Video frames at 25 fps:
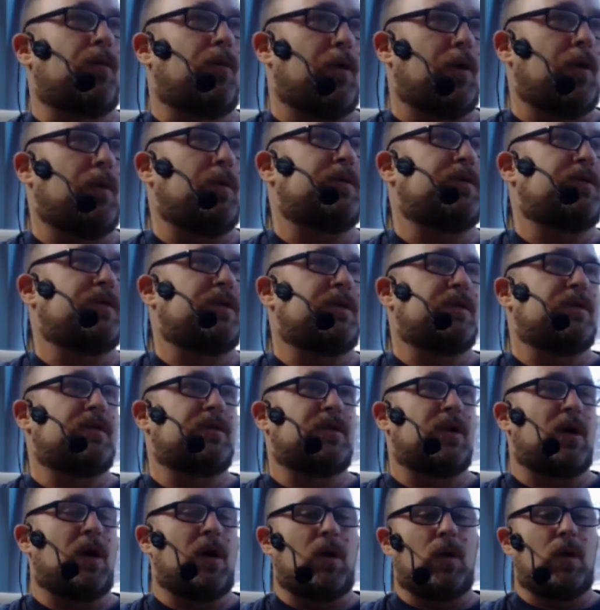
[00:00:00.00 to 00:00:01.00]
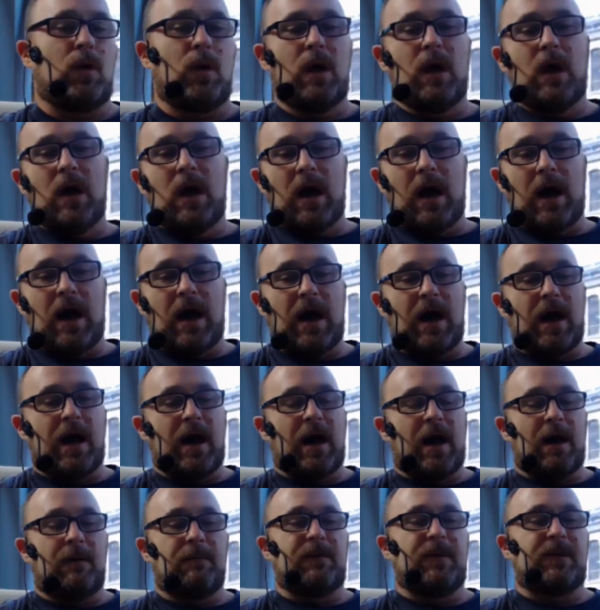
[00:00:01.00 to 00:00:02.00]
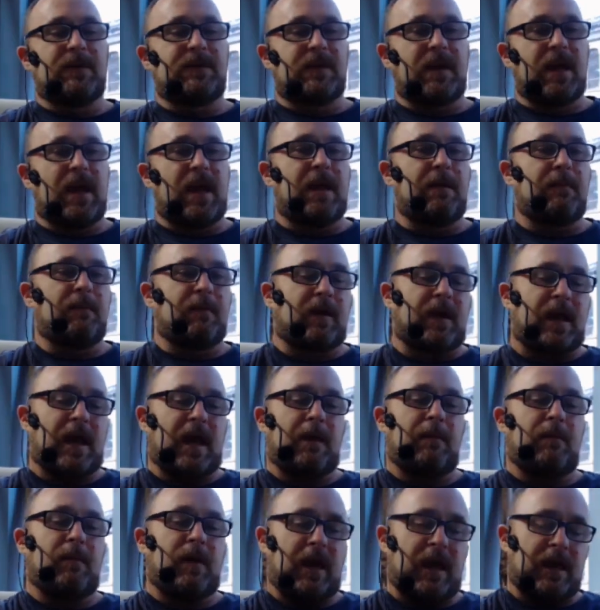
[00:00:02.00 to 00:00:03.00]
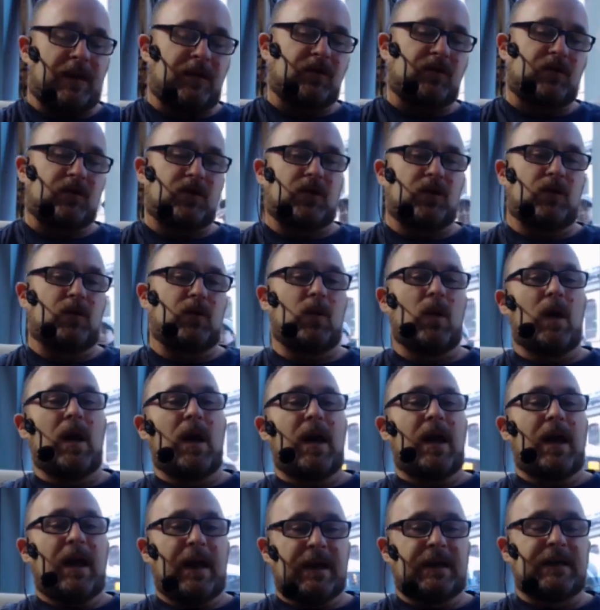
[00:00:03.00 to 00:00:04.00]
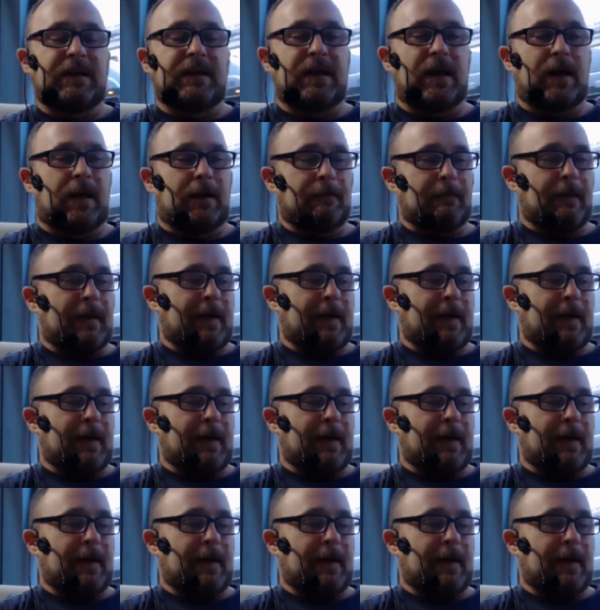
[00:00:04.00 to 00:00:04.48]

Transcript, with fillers: roots. And hmm. so uh, um, this came, came into India.